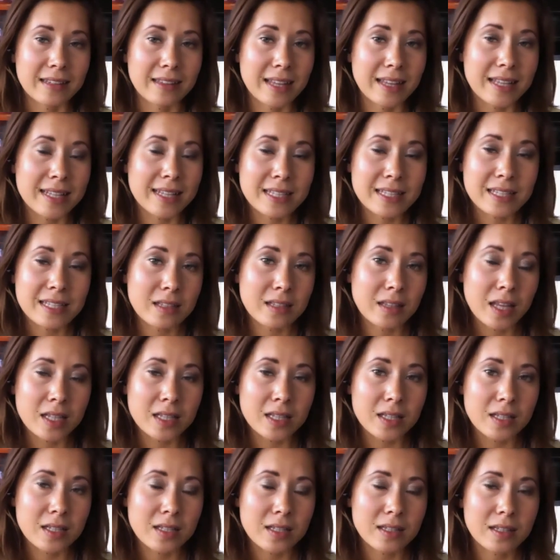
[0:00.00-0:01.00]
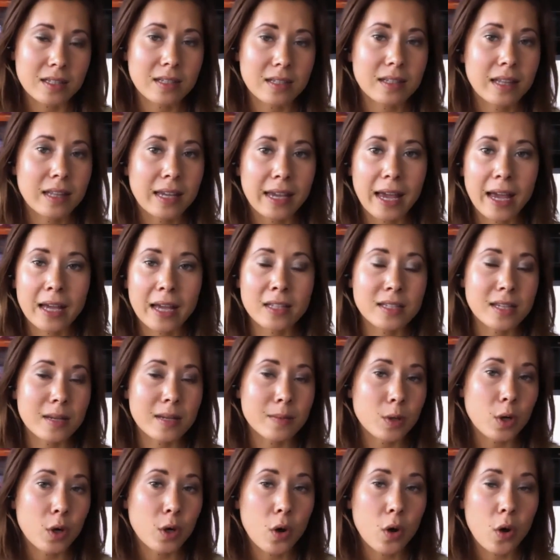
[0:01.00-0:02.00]
That's like add some
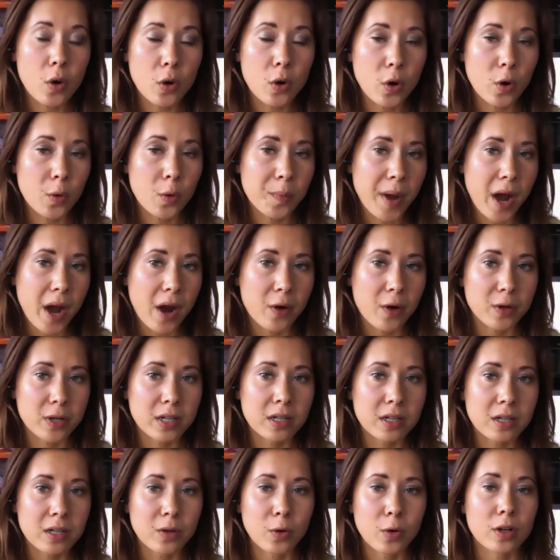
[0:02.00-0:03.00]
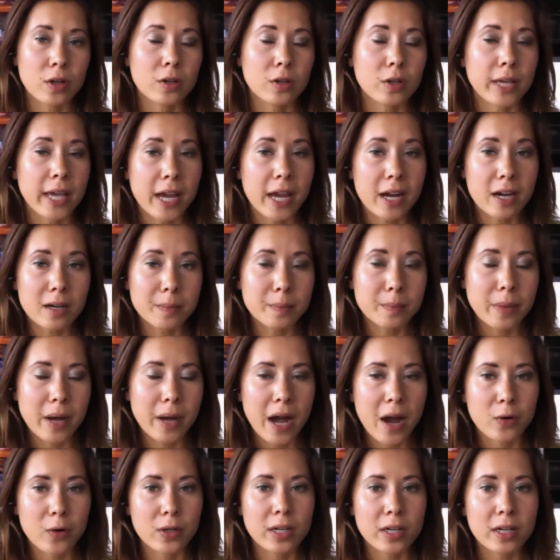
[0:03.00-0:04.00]
cocoa powder or carob
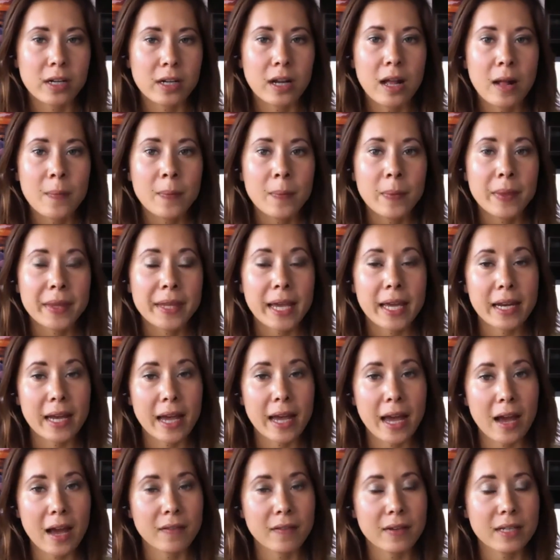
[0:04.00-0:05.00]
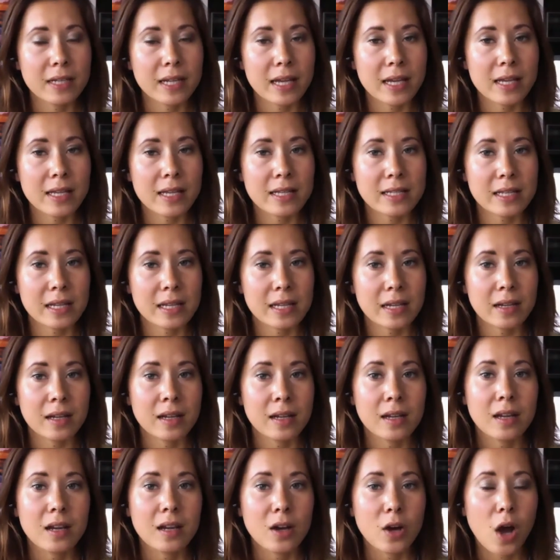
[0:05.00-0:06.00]
powder and have it as a
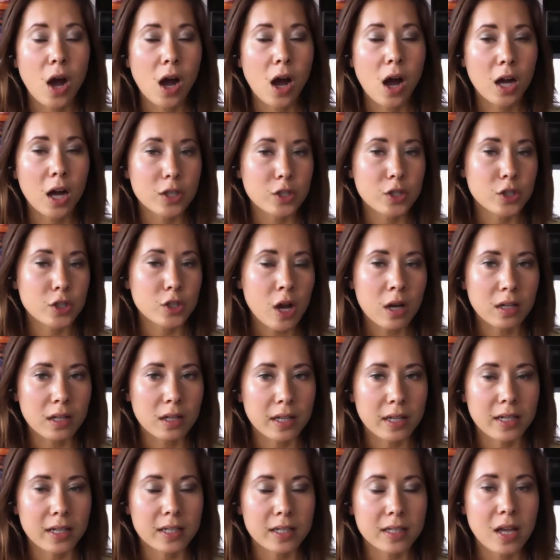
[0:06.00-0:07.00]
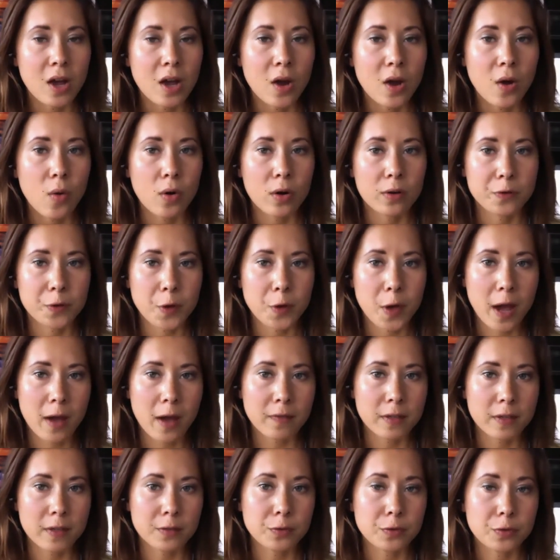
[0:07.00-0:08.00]
hot chocolate. Or if you're
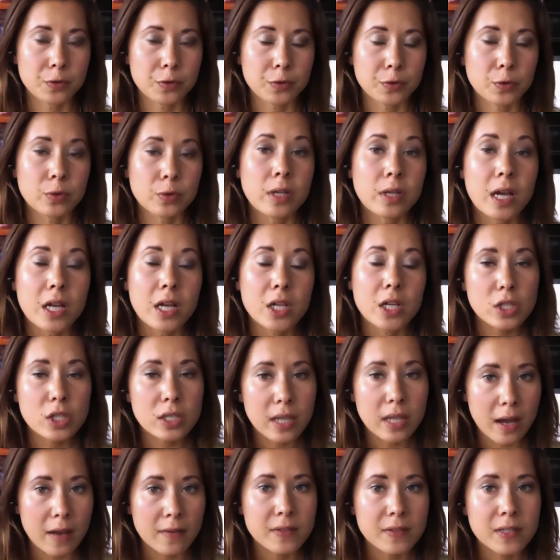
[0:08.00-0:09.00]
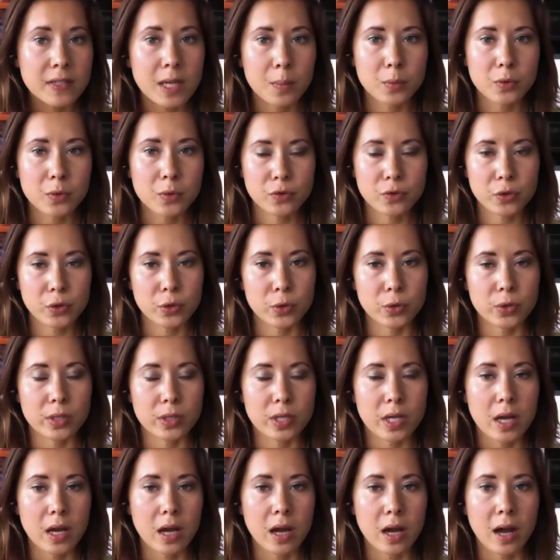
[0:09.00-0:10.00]
having fruit, just have some fruit,
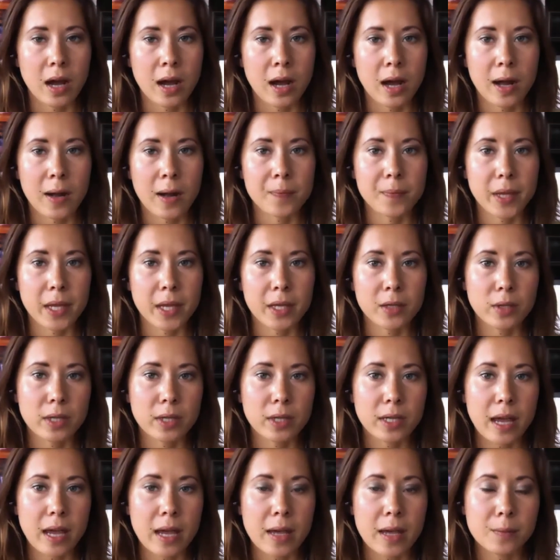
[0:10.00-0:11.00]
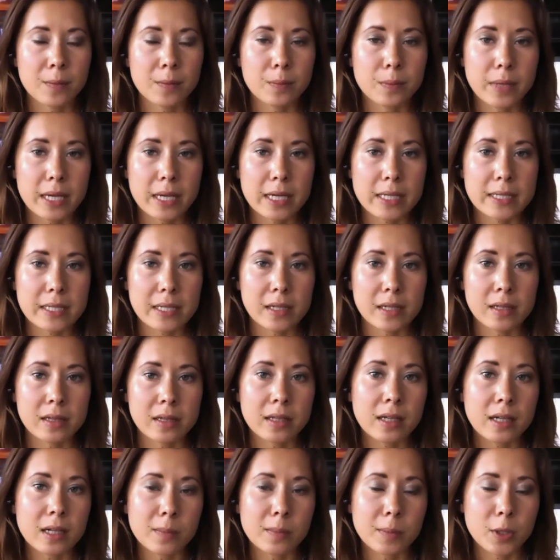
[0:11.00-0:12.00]
and you can mix a
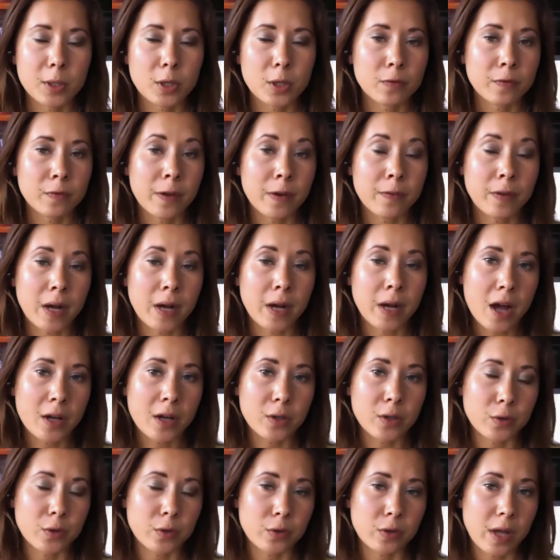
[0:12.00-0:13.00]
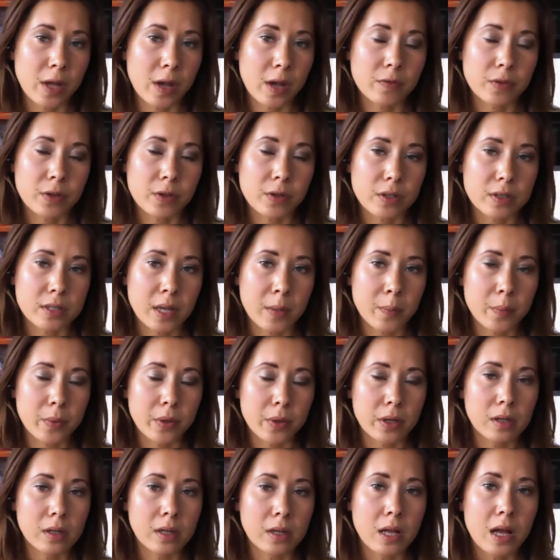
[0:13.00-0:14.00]
little bit of avocado to them, for
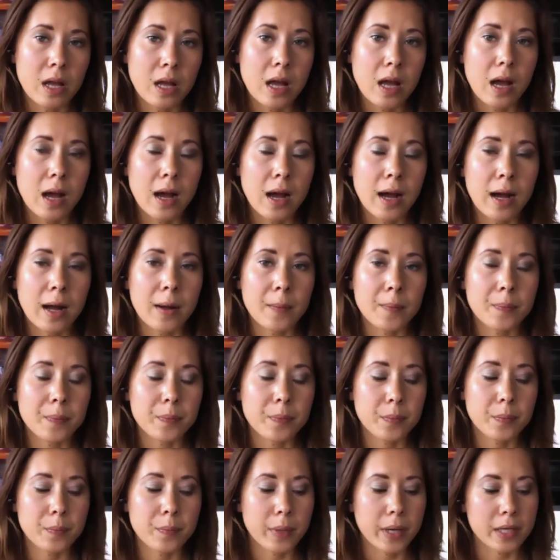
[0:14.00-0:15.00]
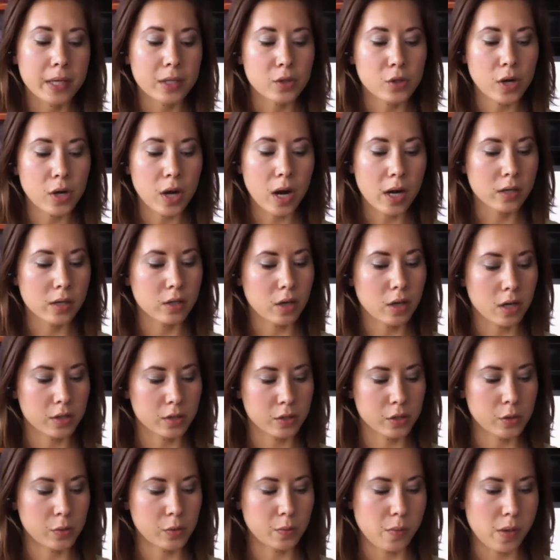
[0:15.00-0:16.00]
example. But try not
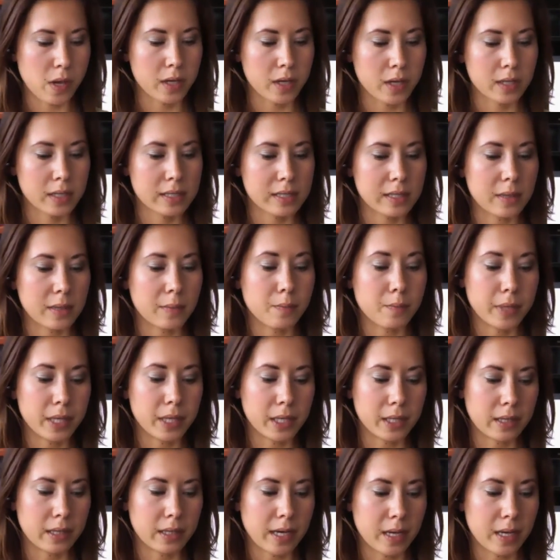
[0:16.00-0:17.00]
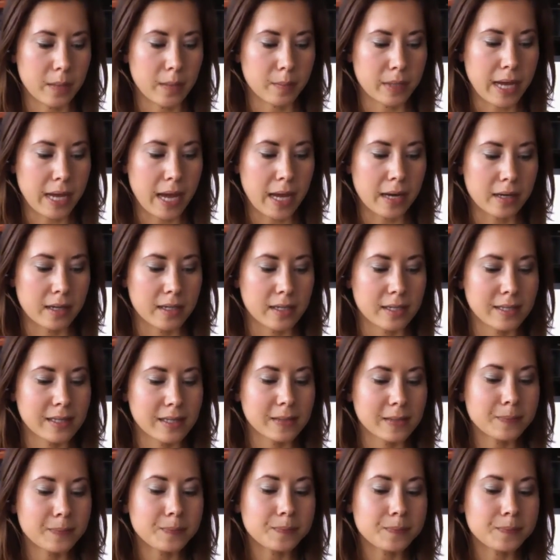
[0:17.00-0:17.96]
to mix milk and bananas.